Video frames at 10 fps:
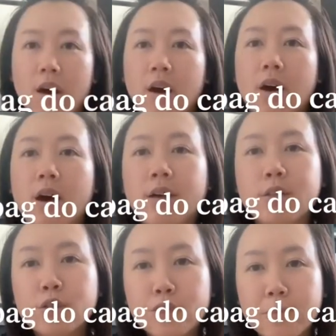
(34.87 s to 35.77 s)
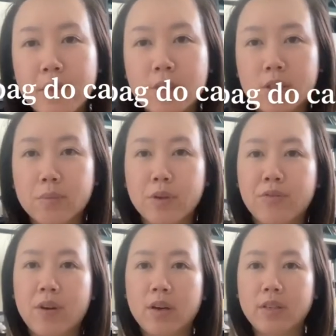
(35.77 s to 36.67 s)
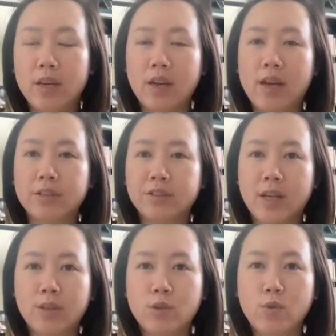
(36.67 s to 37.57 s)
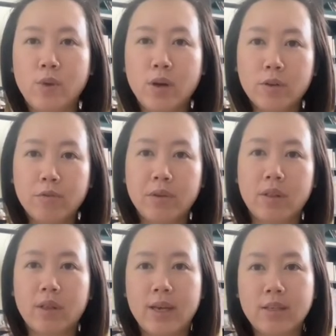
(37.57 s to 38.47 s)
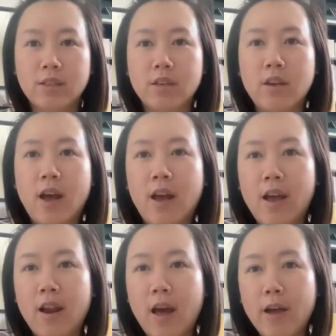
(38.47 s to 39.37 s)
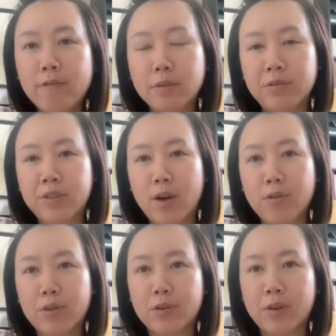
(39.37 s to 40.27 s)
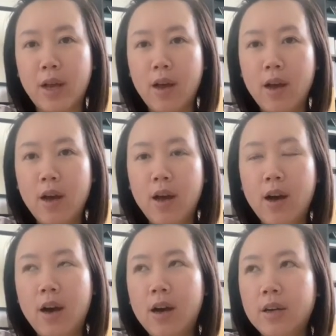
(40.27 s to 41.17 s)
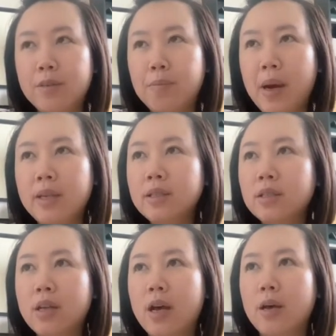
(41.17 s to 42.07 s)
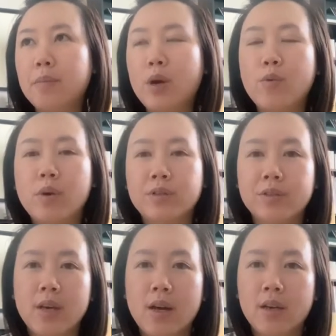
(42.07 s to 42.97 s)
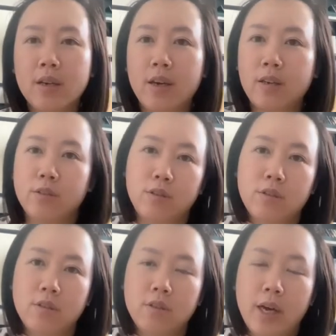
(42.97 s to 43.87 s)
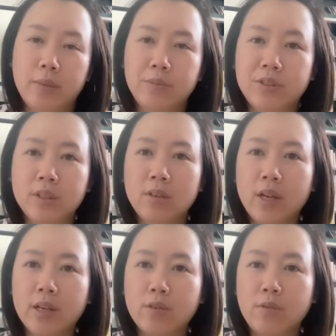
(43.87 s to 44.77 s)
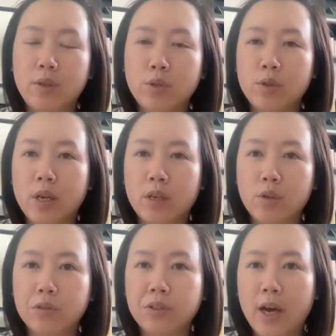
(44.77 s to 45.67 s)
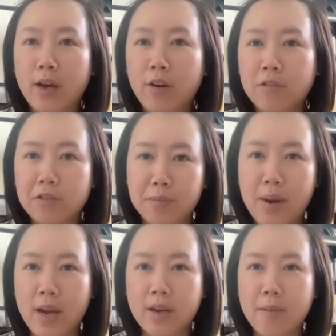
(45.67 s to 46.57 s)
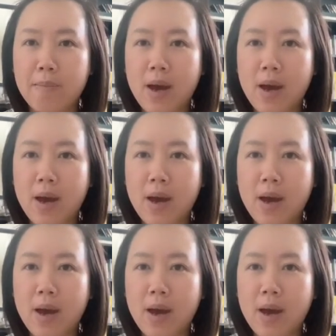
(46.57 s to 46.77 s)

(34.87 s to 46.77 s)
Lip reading: I used to mention before that I start to work with the Asian airline from South Korea, and by the time I was young and you know I'm still like want to get those kind of brand name bag.